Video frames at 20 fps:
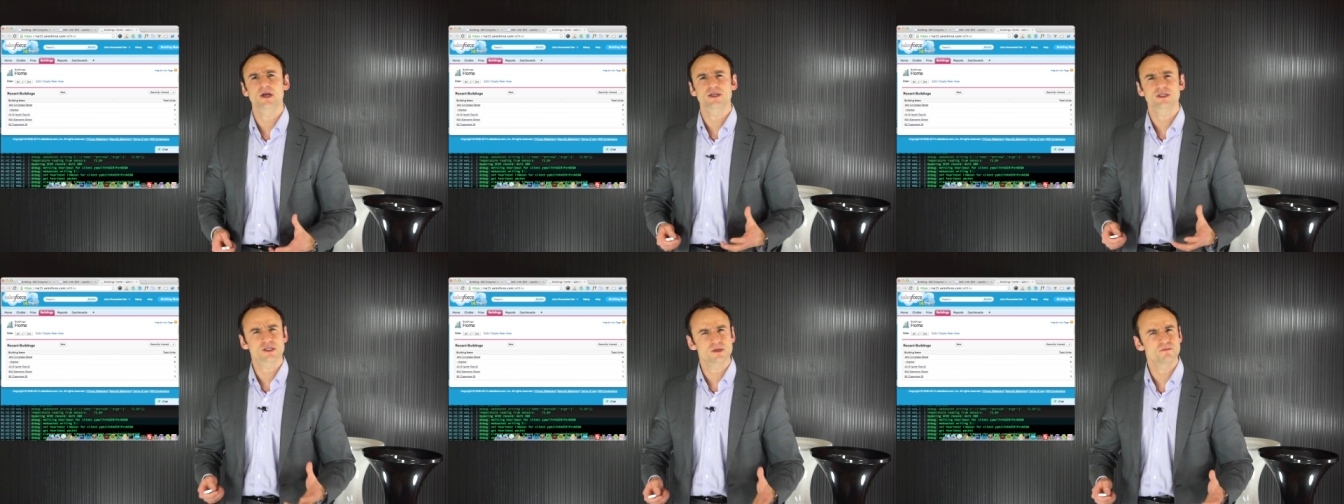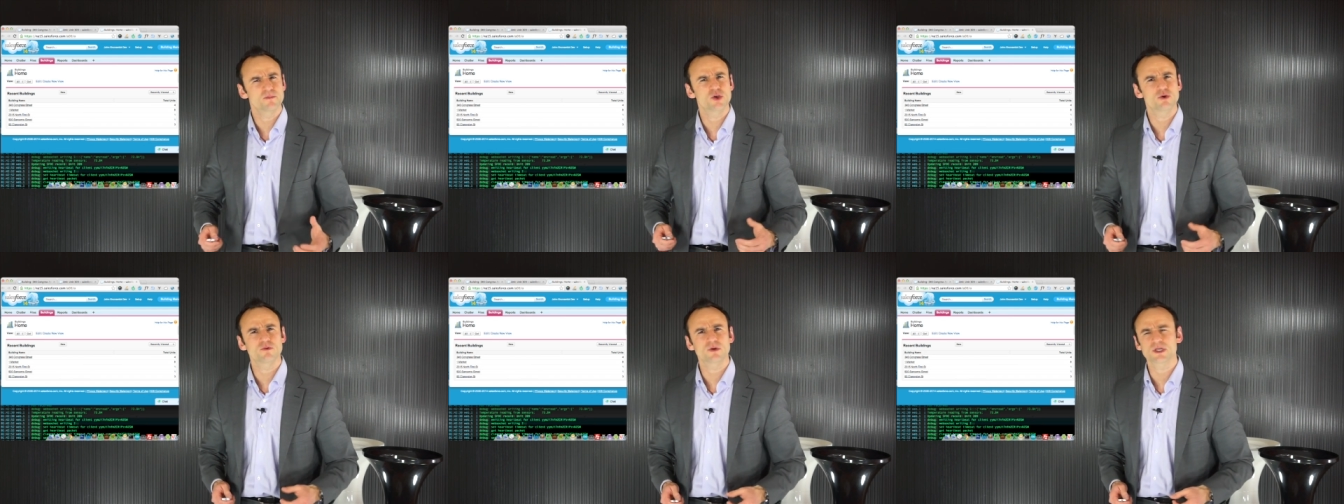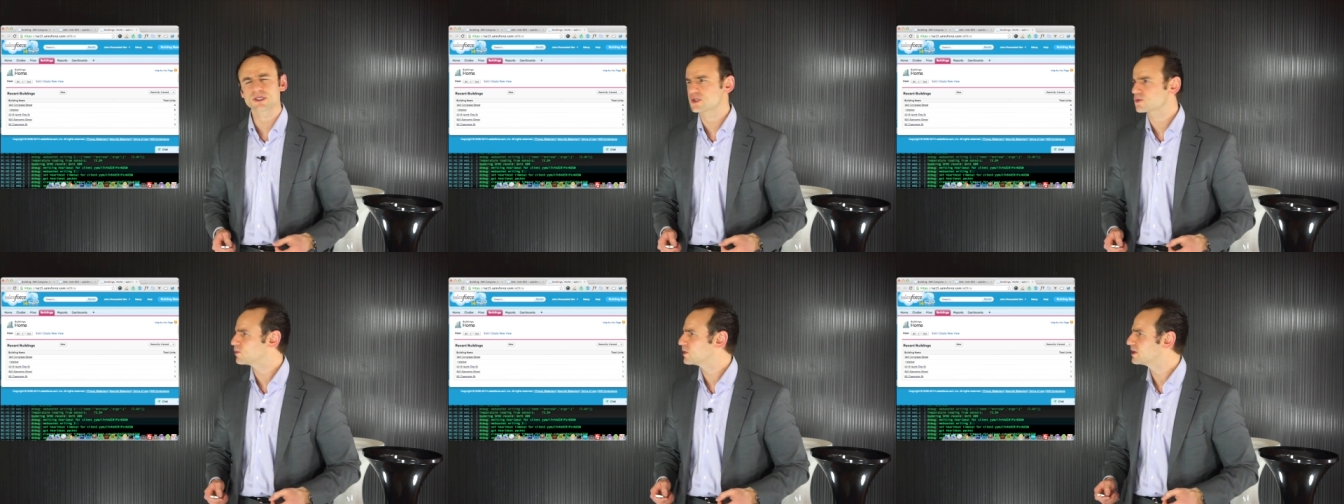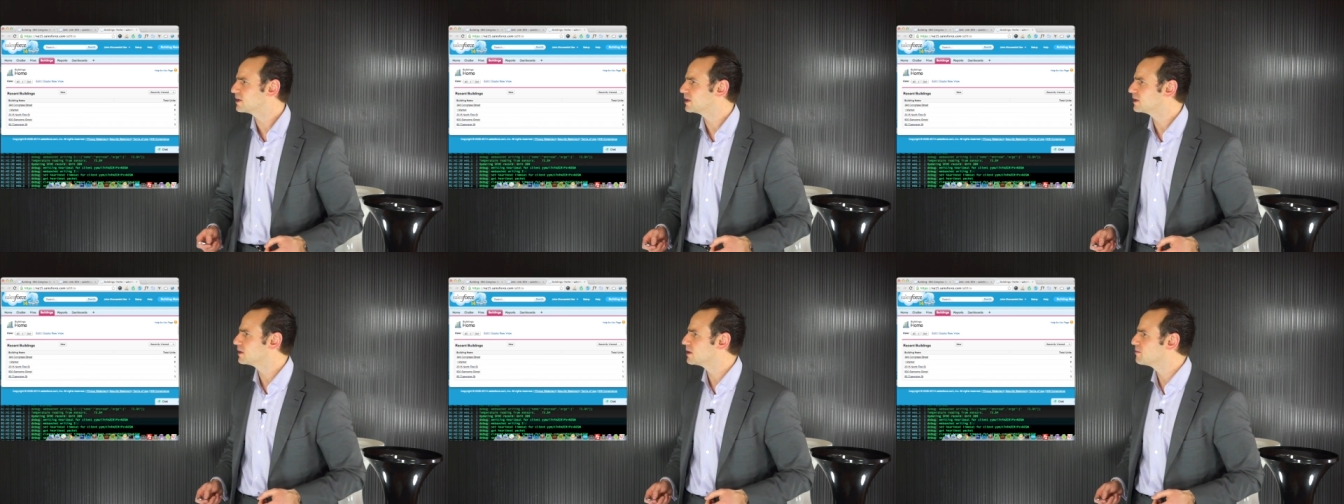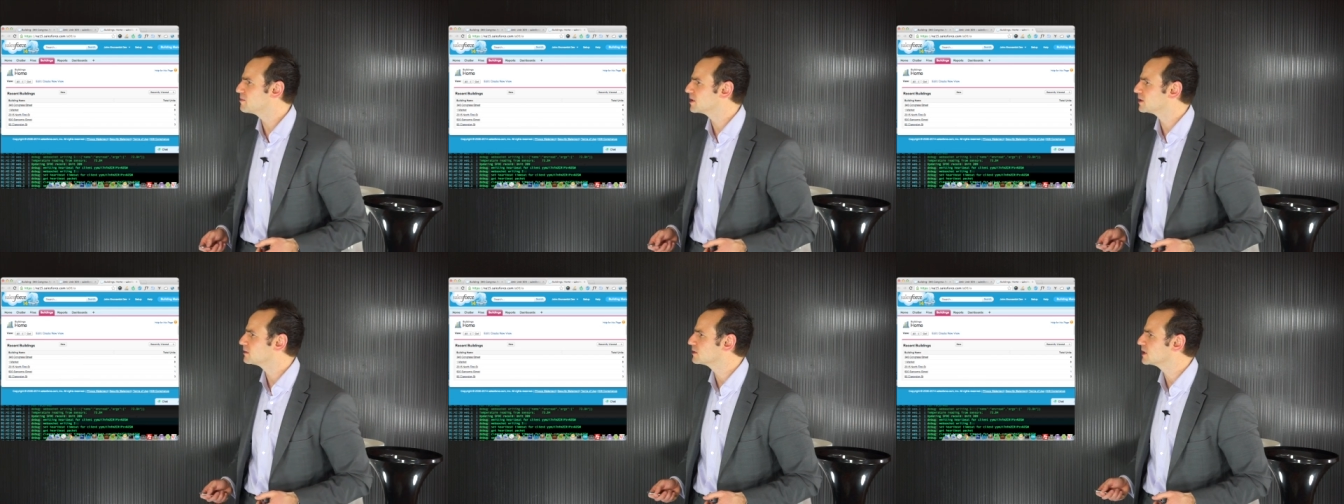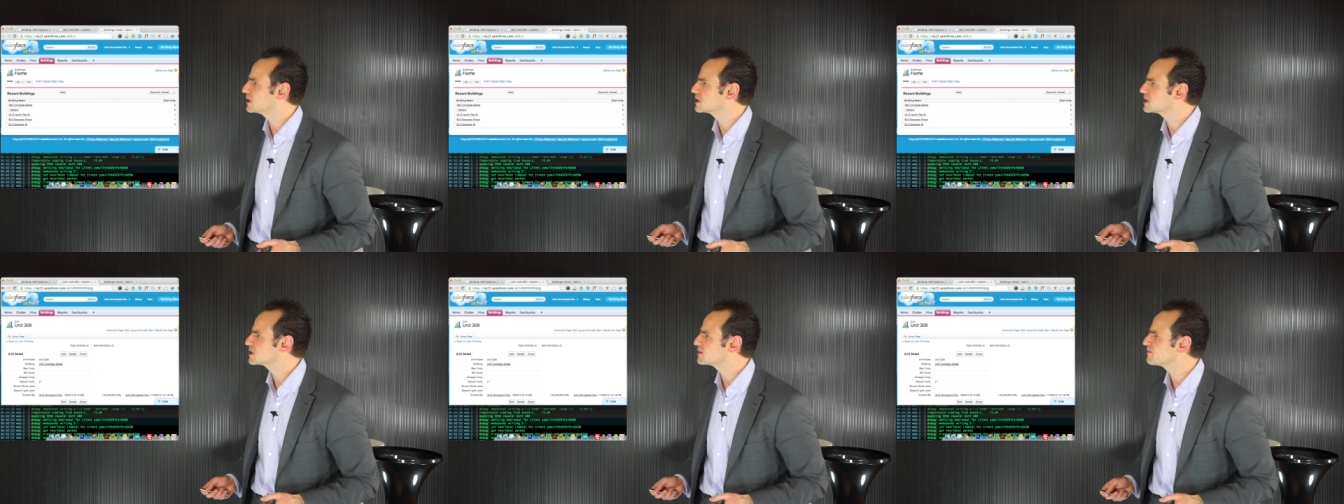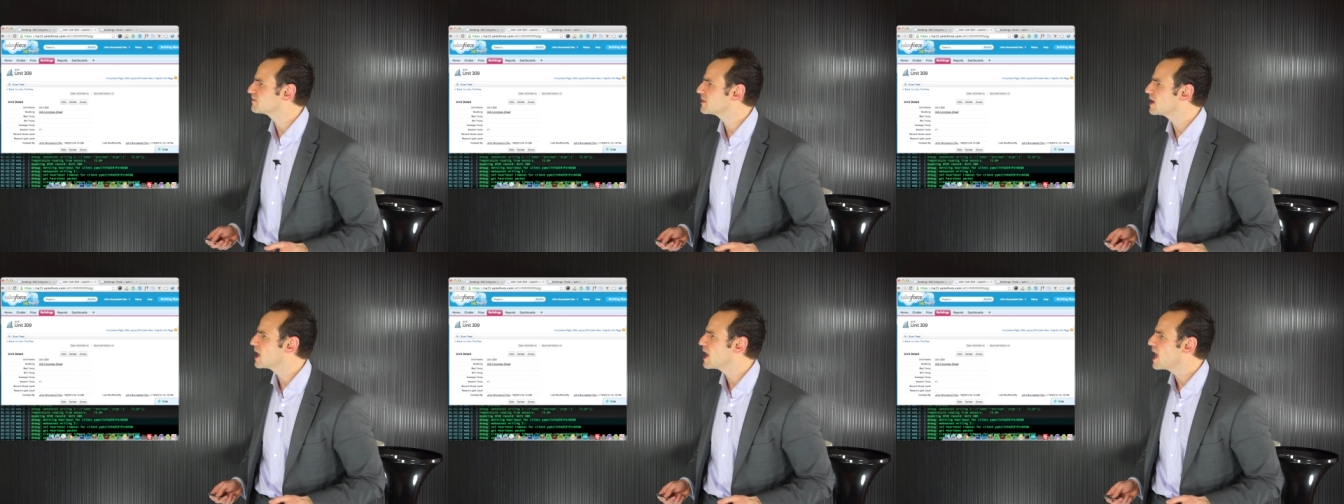some units within the
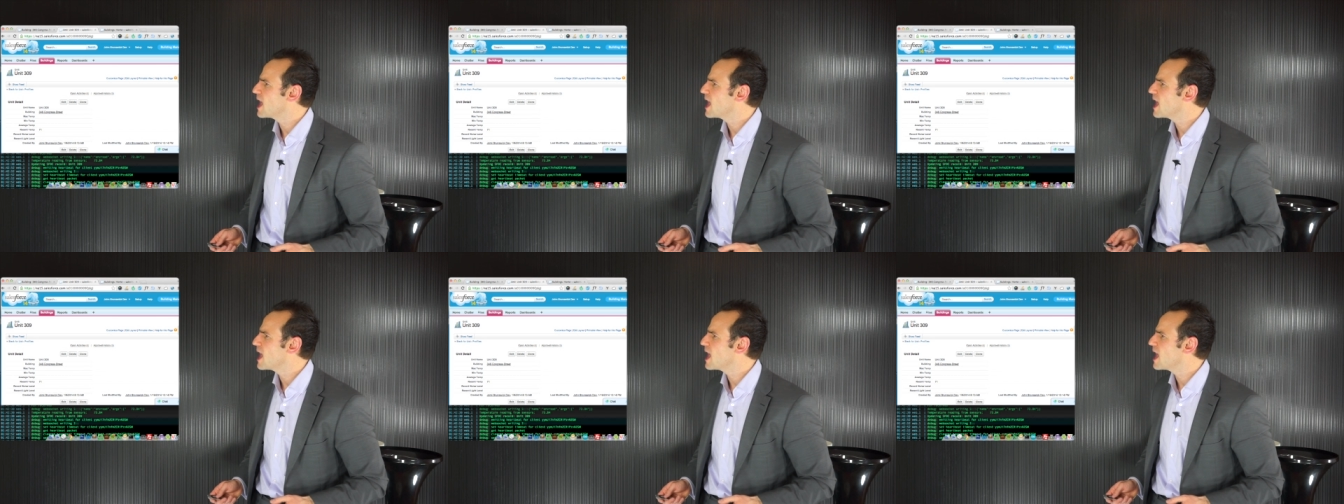buildings.